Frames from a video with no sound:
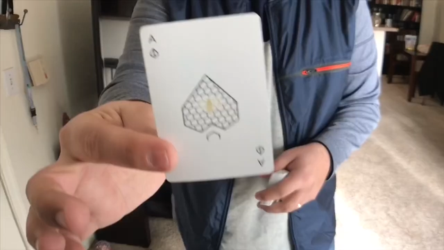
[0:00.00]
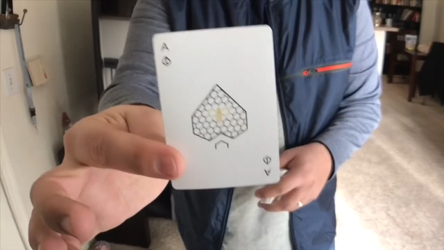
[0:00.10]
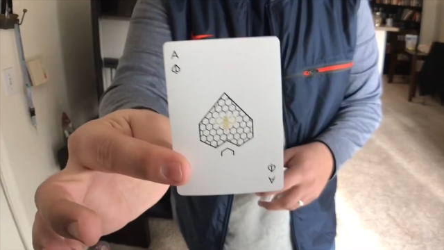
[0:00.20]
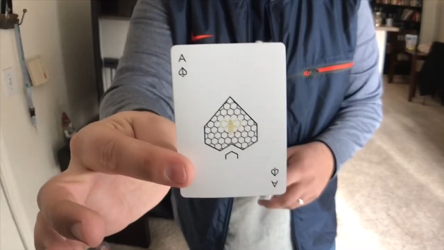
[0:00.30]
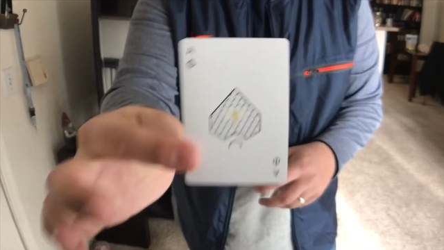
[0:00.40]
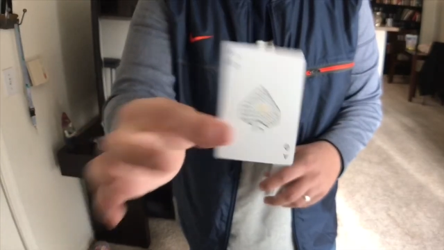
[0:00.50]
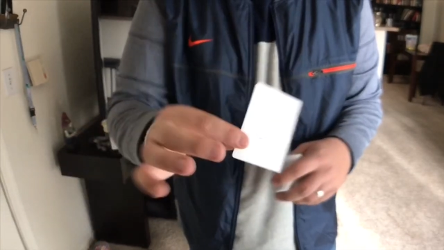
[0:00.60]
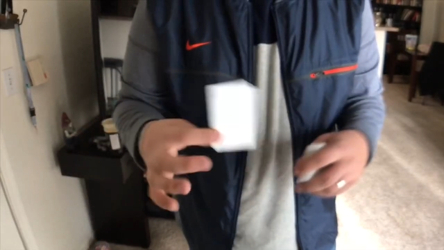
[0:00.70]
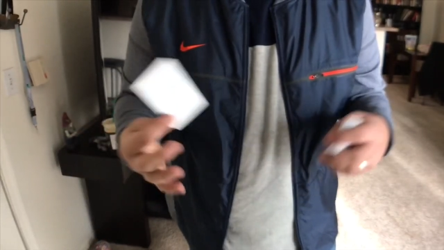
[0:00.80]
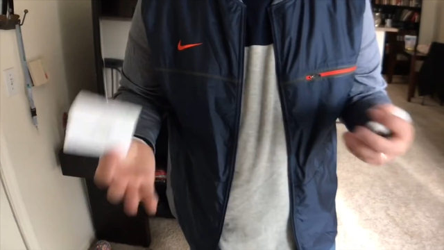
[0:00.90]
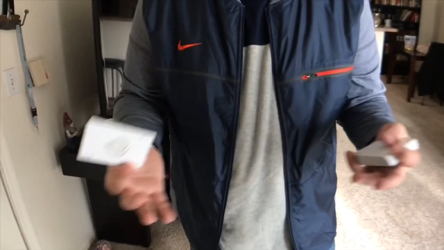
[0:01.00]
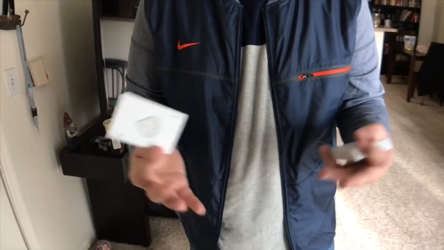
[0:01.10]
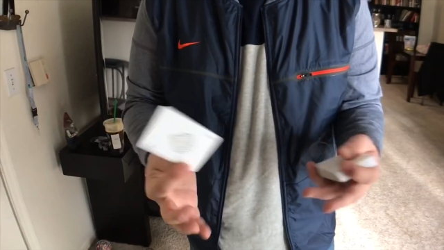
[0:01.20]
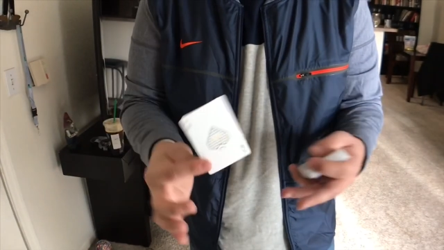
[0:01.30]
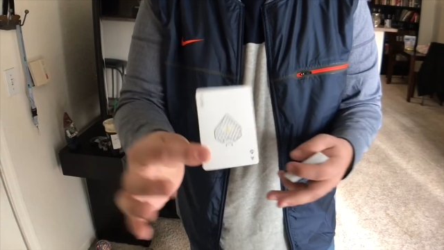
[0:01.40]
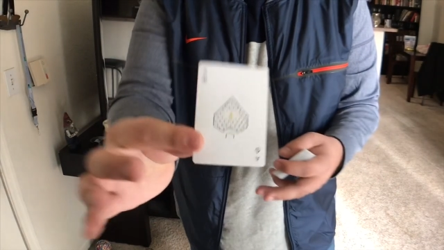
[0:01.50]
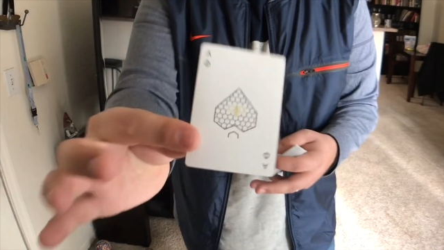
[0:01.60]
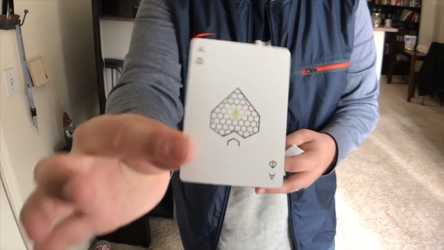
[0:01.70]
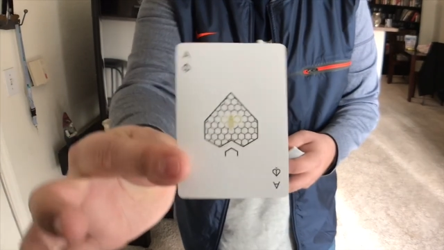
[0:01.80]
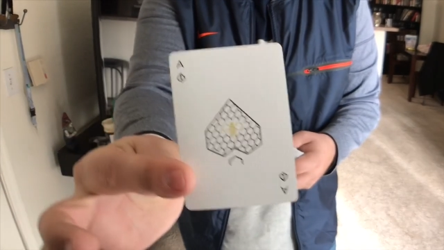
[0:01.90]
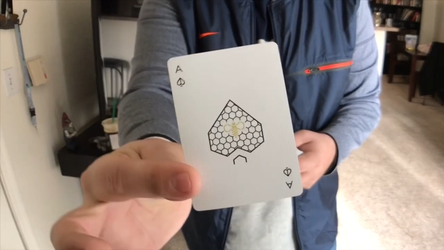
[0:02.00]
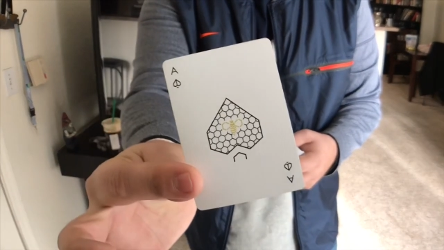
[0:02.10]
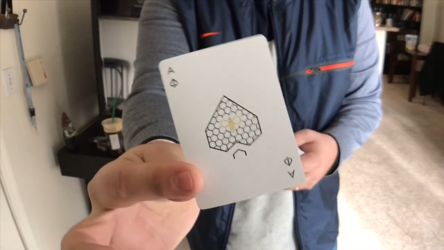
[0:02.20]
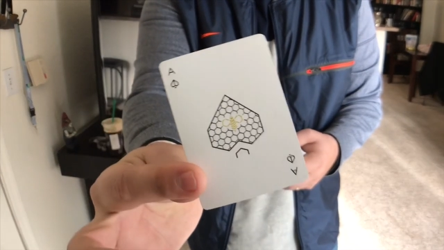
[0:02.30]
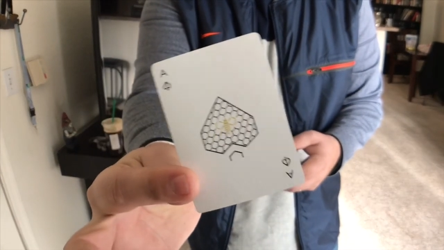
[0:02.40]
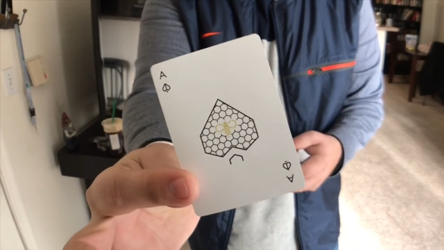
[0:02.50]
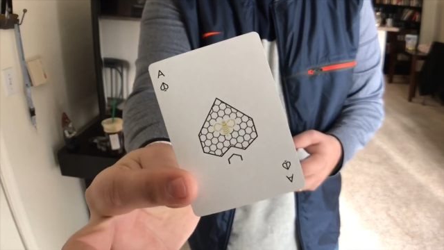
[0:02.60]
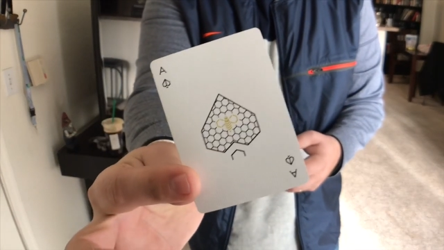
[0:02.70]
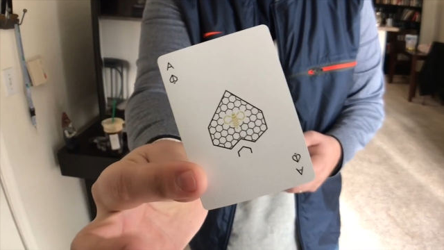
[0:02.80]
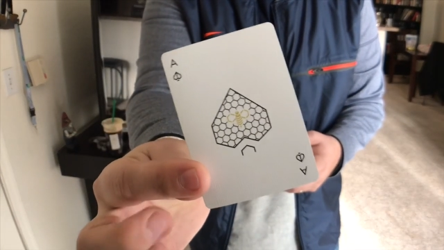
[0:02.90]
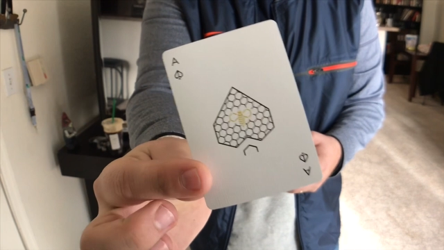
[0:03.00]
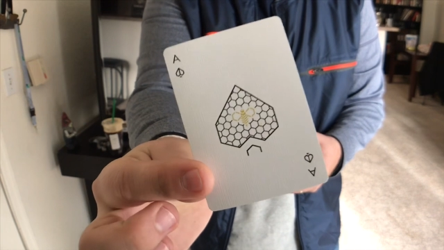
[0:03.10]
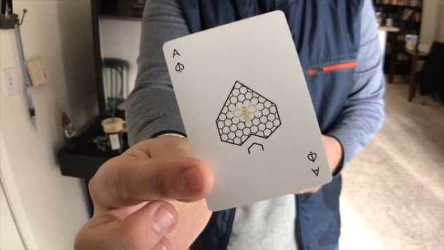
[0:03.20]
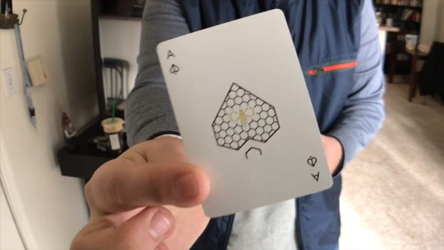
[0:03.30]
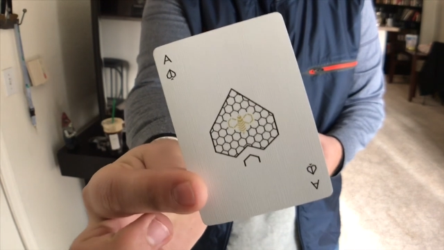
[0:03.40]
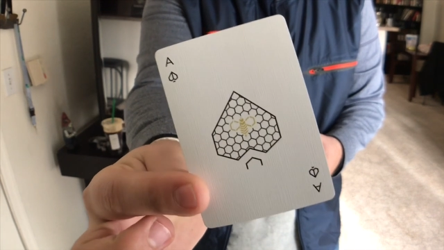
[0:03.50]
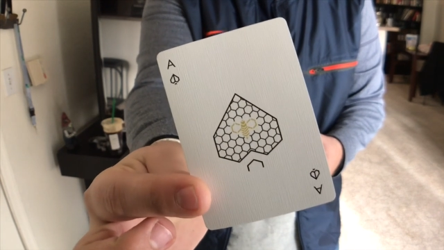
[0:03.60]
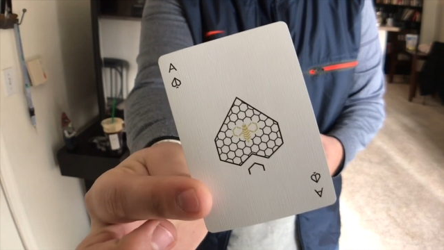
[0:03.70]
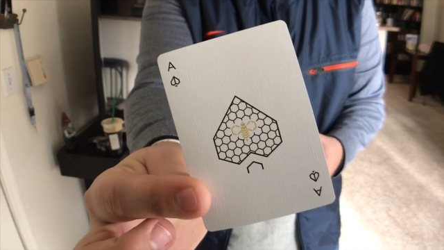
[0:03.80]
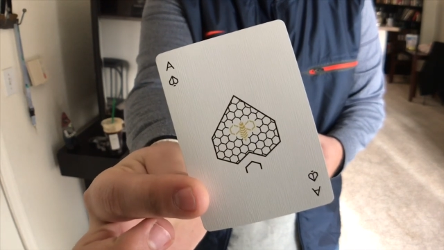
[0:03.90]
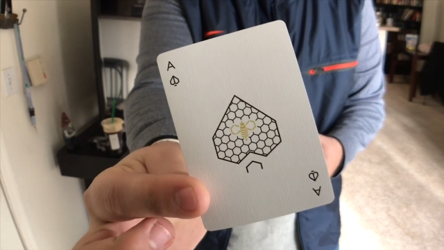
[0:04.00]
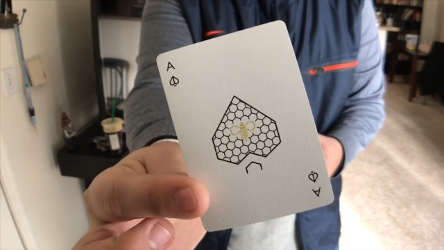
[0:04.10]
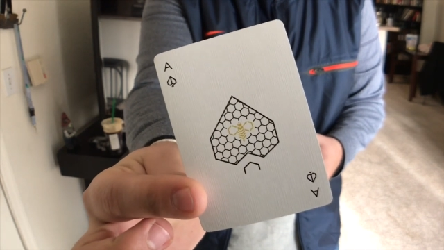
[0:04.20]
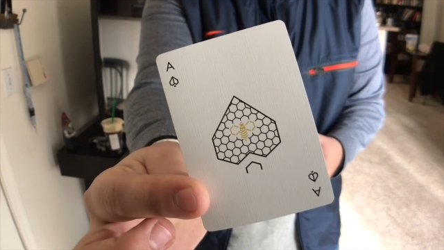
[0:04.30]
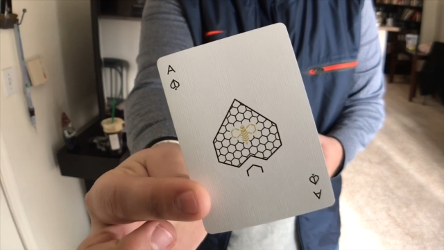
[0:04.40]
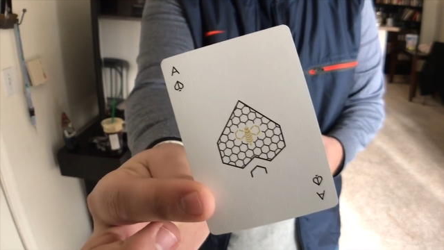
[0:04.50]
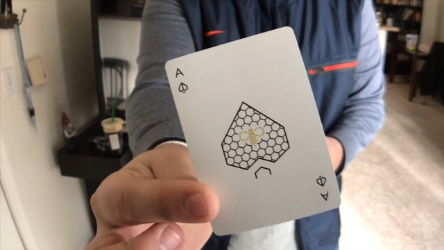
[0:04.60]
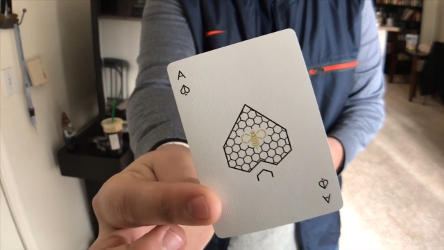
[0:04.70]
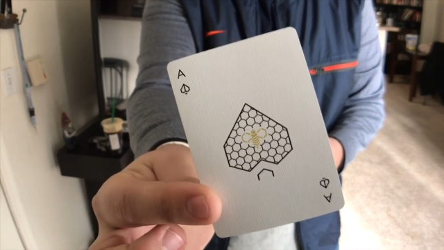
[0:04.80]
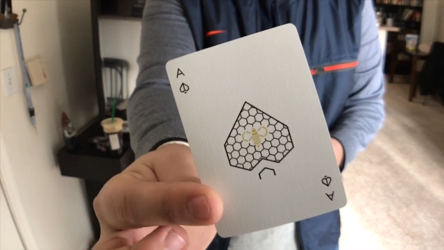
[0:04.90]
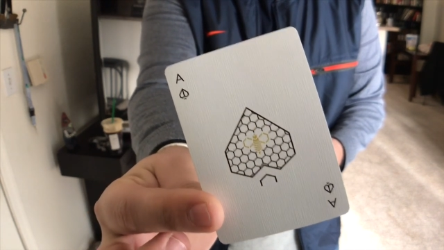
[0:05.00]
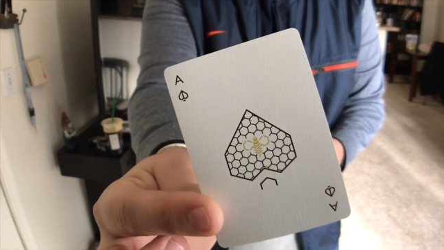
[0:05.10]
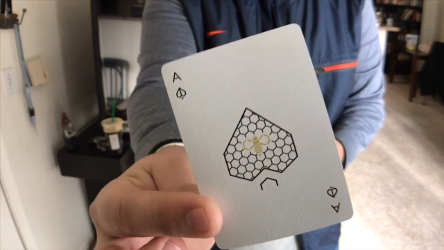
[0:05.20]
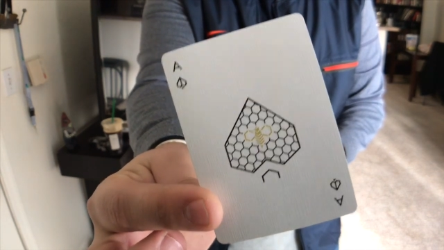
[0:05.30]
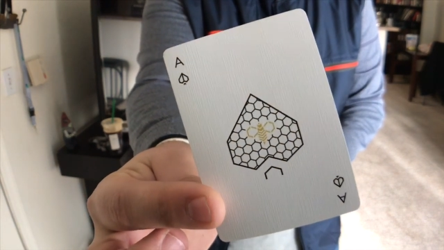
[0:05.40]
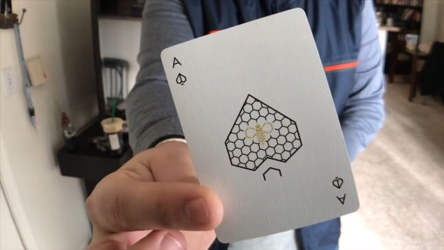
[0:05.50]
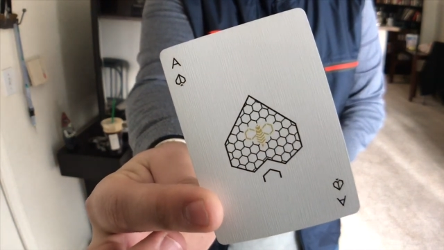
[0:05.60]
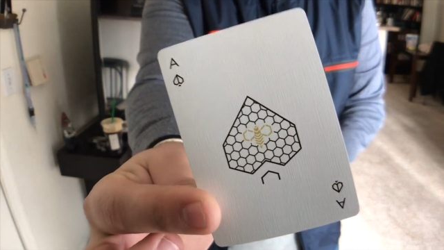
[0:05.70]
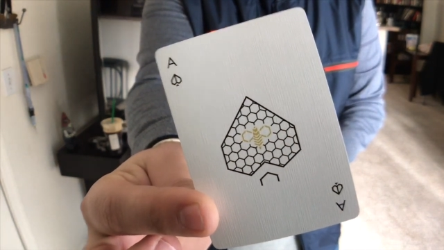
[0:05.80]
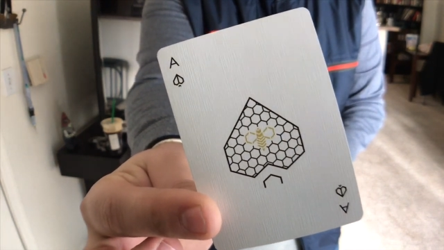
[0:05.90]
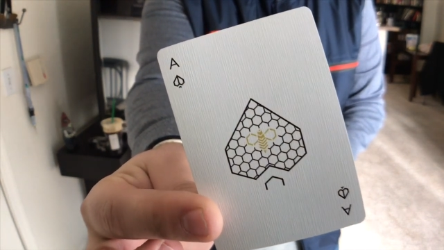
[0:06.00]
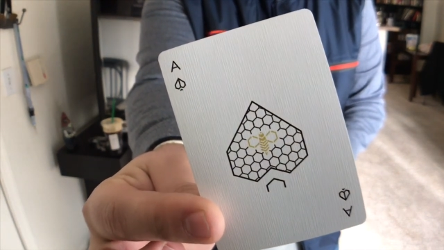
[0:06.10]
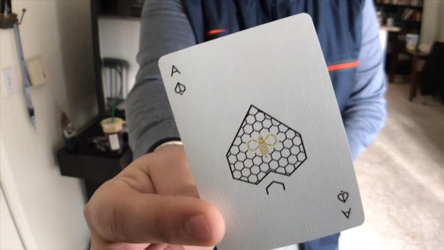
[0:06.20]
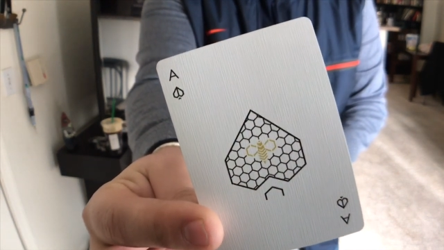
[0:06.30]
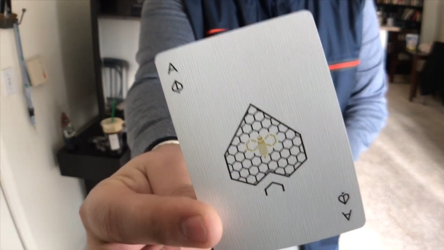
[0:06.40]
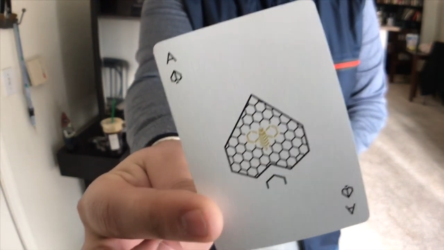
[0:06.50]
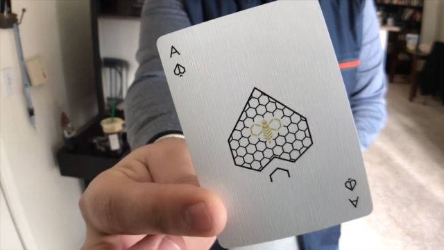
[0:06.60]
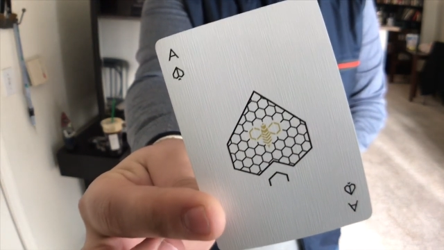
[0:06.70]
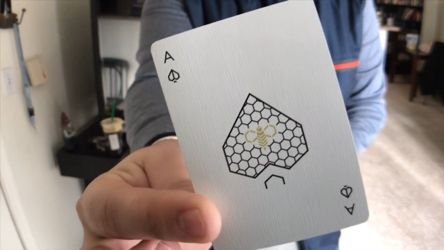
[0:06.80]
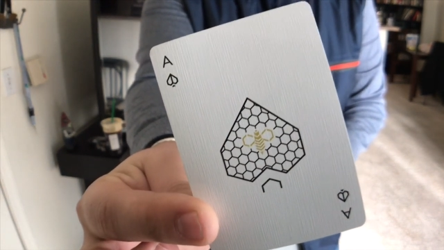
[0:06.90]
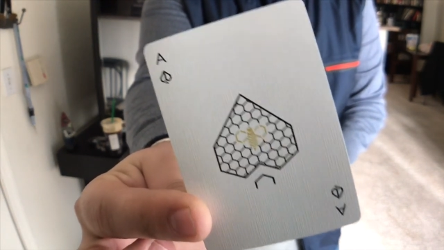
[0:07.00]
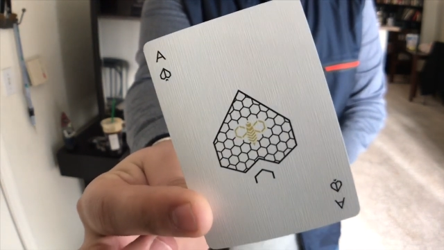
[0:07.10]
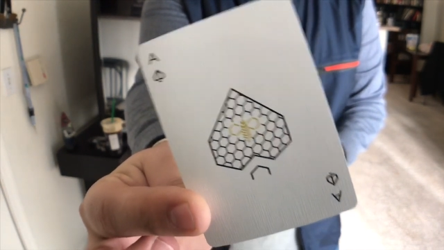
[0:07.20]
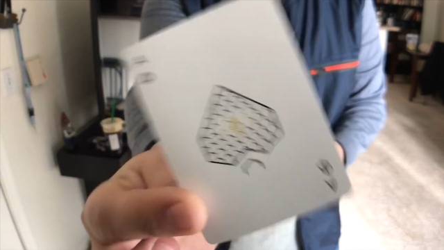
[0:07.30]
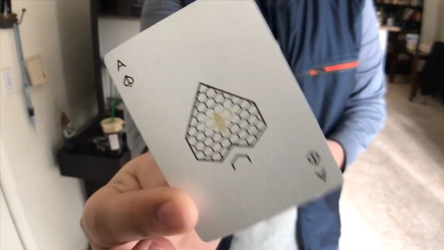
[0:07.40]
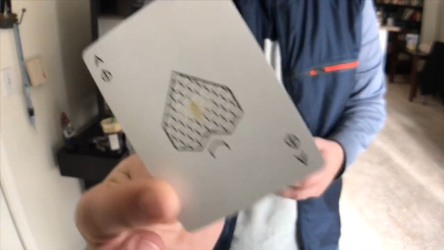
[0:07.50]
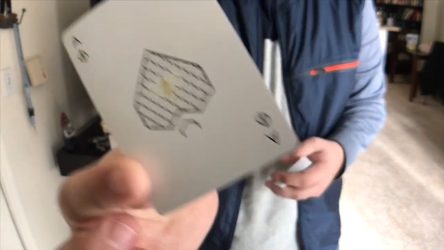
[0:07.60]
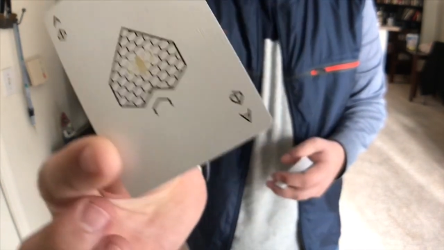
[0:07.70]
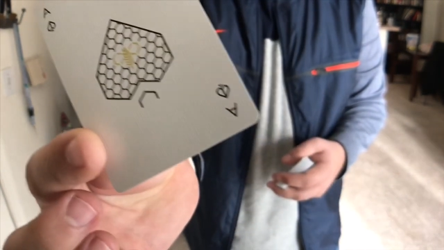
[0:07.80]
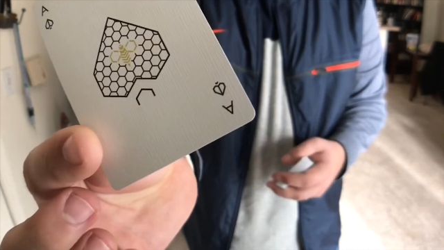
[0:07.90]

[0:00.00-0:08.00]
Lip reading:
[unreadable: no face in view]